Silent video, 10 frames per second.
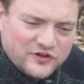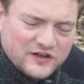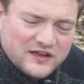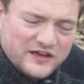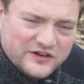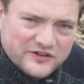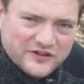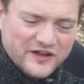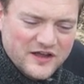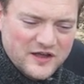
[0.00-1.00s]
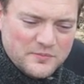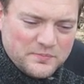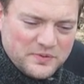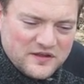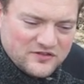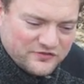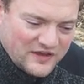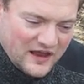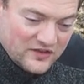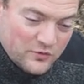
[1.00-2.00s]
cleared a piece of
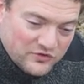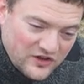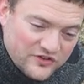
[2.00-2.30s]
land that was